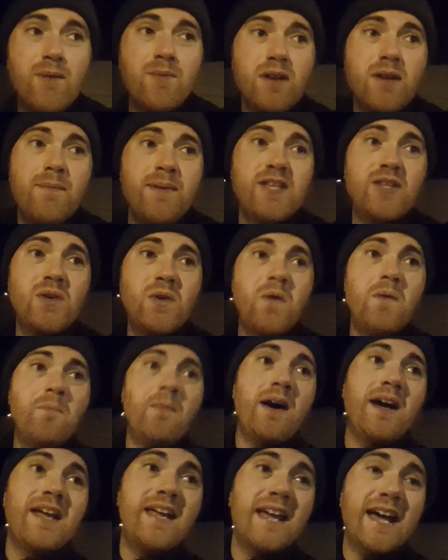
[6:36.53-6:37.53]
going to be doing
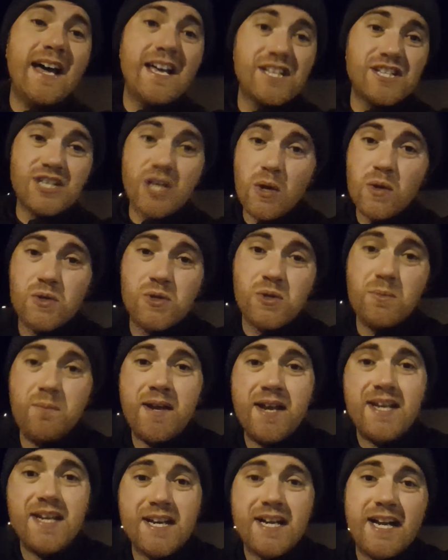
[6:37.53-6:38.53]
my social
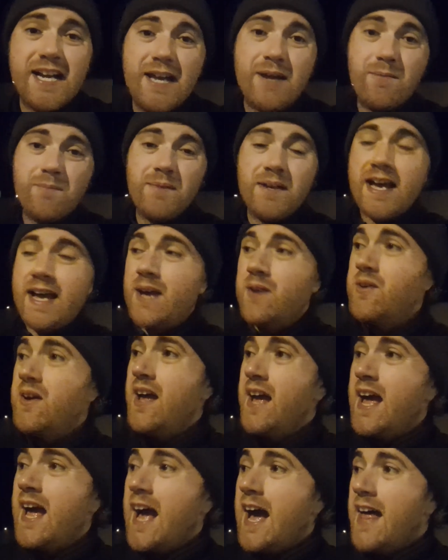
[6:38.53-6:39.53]
media clip now. And
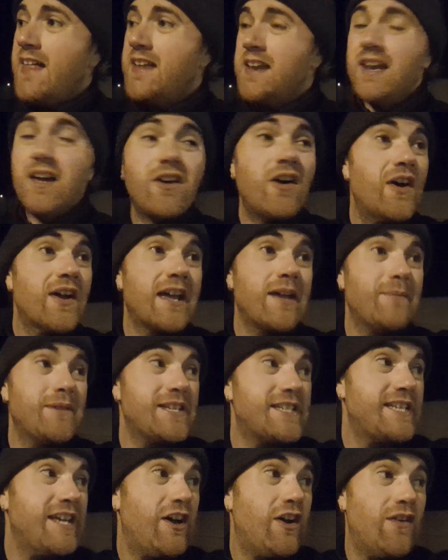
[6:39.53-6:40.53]
then I got to get
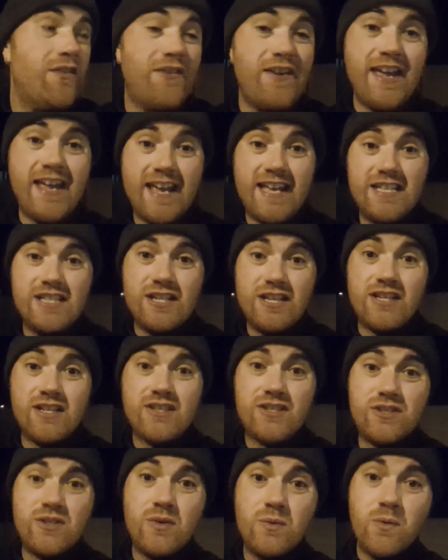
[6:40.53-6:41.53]
myself in
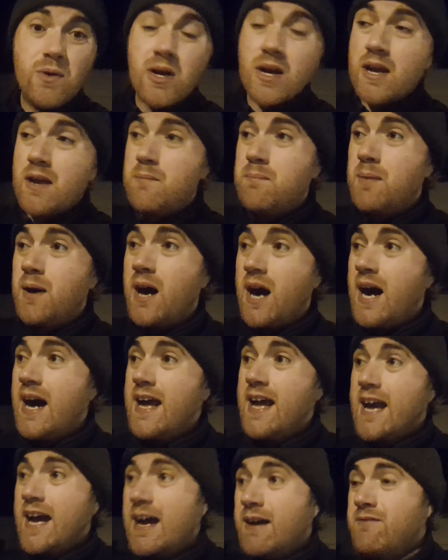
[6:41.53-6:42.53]
to work. But
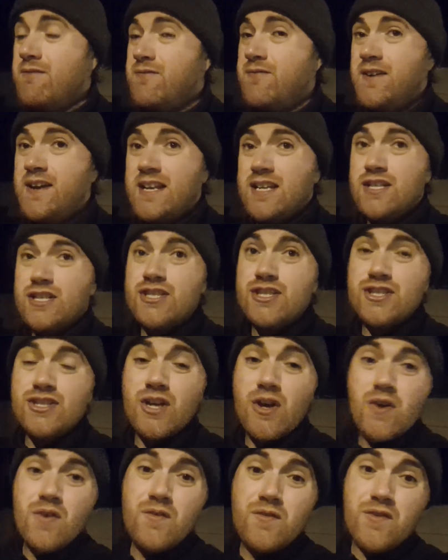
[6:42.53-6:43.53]
I am feeling
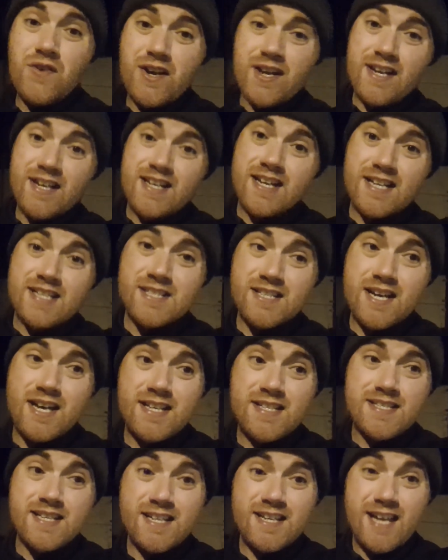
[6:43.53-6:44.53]
so freaking
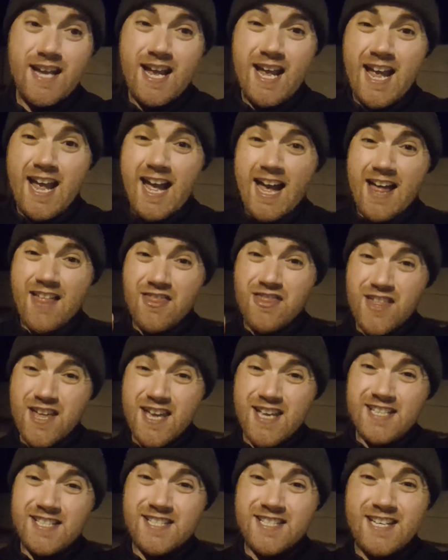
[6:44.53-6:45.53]
excited. And
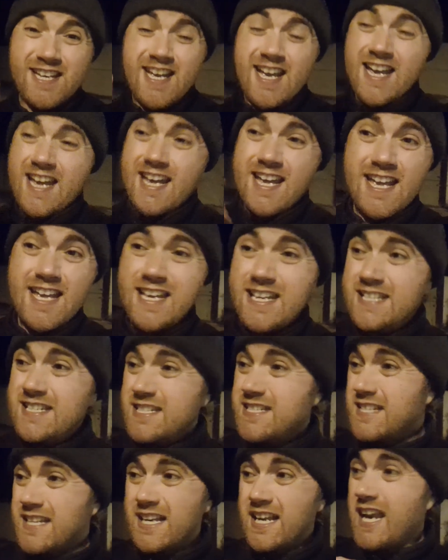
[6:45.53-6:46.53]
this
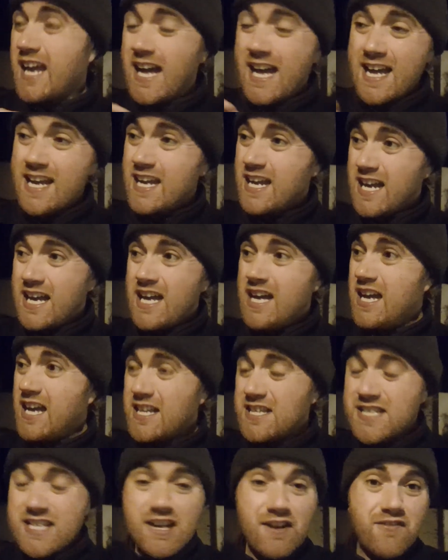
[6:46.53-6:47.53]
is like a
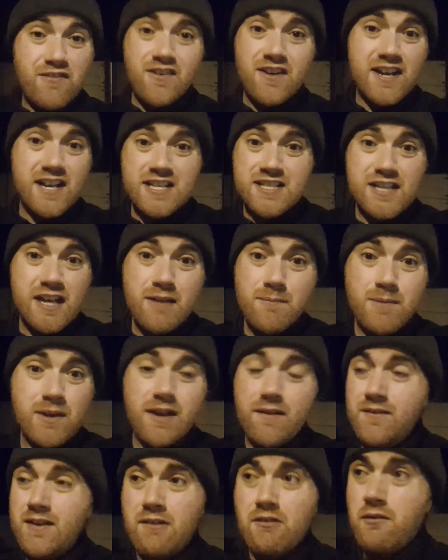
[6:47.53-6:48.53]
different excitement
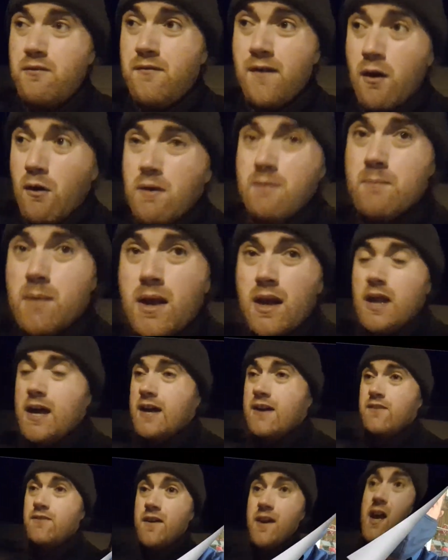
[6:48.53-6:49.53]
I've never felt in my life.